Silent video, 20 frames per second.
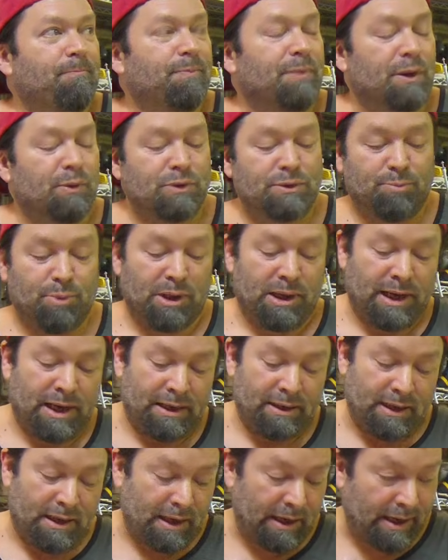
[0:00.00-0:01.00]
There was a
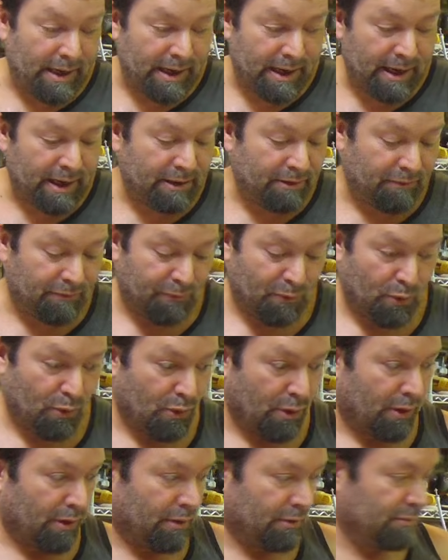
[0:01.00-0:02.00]
plan I had
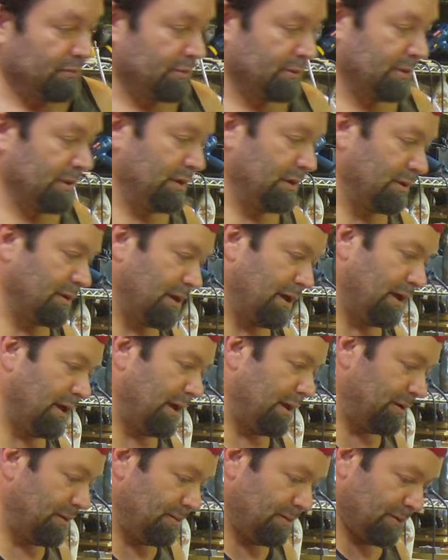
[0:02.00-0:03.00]
for,
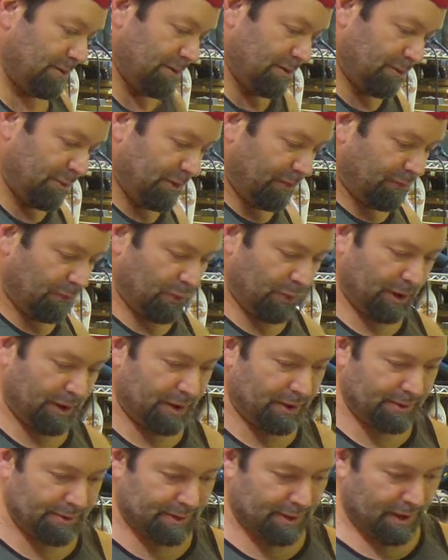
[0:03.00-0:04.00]
3 or 4
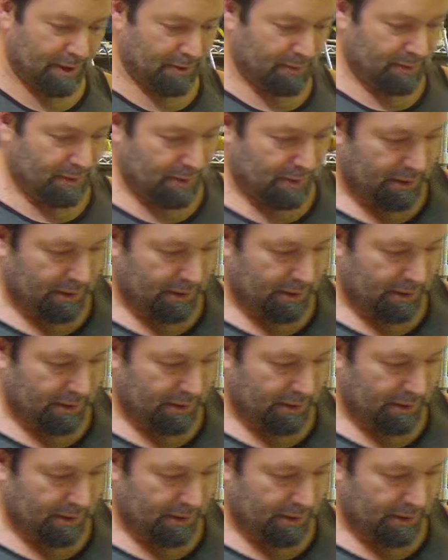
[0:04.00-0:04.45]
years now.